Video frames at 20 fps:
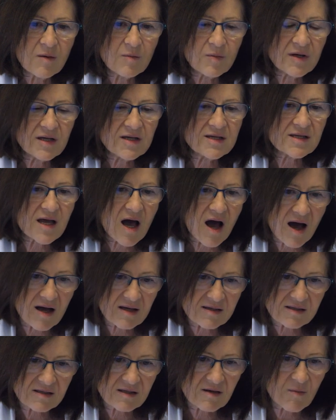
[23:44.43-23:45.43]
please
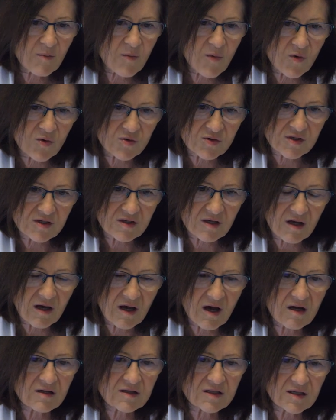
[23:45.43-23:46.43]
ask both
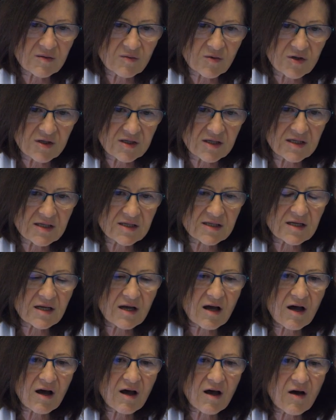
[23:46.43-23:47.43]
antibodies
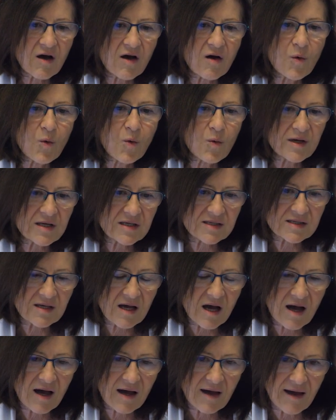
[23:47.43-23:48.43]
with
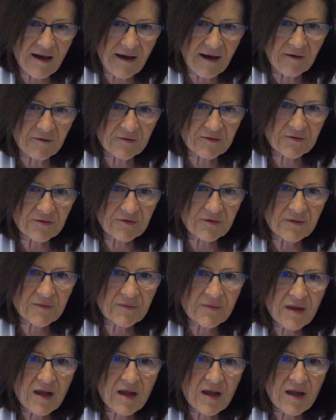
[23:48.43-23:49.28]
IF.